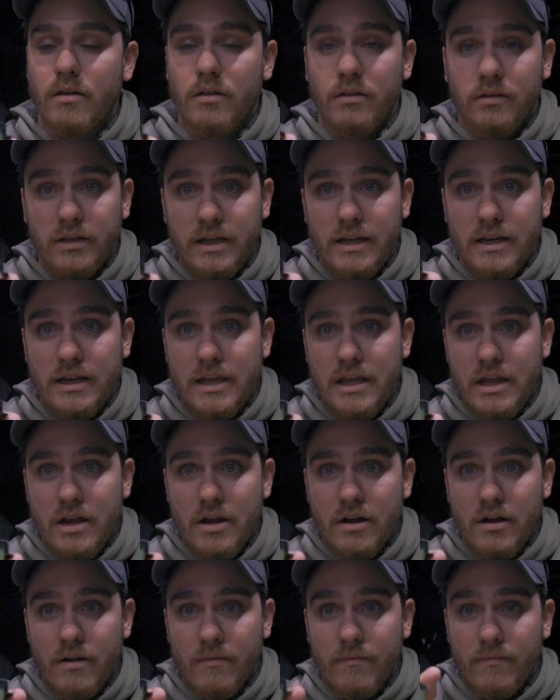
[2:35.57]
lid
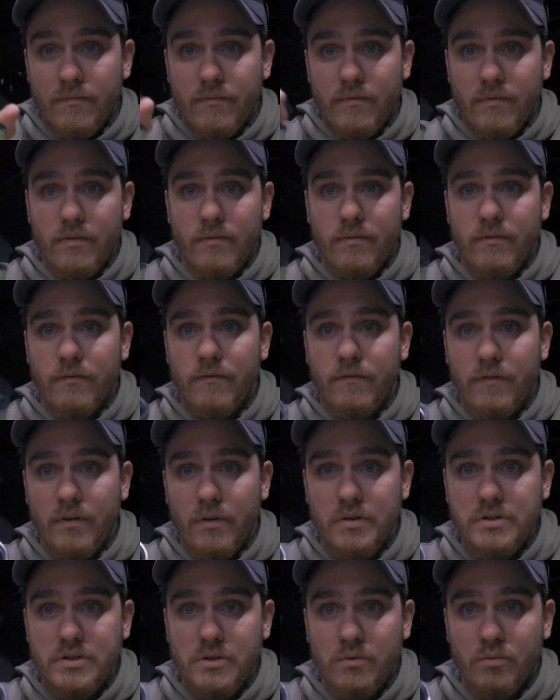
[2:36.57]
here
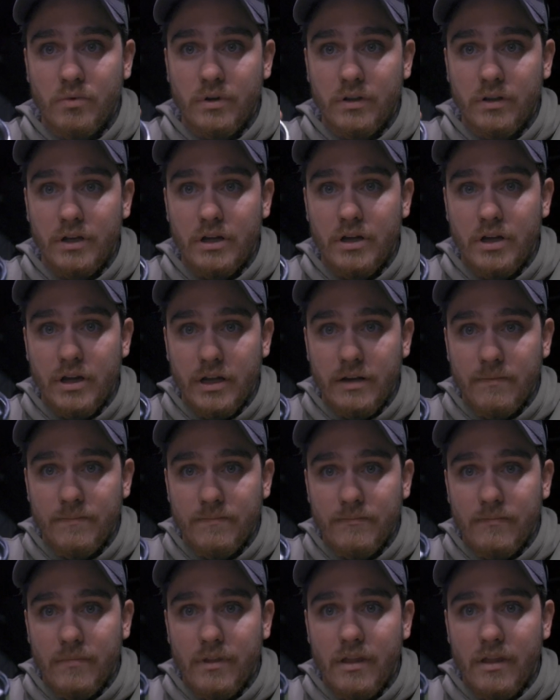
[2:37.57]
feels really good